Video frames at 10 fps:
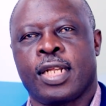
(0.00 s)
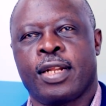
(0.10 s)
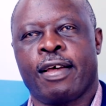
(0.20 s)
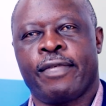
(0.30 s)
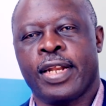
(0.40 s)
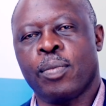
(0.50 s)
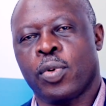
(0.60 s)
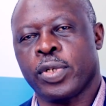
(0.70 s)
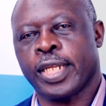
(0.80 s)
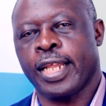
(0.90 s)
another very
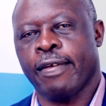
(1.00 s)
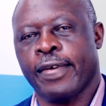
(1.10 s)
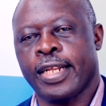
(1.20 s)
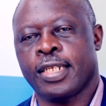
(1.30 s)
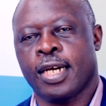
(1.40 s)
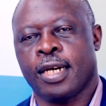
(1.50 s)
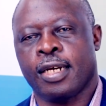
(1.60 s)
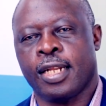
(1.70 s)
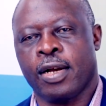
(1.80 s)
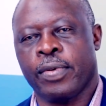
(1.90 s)
important event
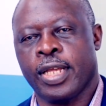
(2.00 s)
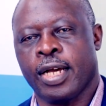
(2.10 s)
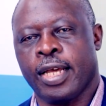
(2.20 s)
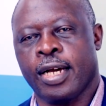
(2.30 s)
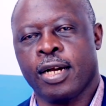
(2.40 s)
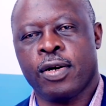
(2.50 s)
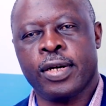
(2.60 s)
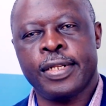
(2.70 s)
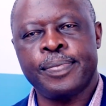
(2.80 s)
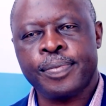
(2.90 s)
that I anchored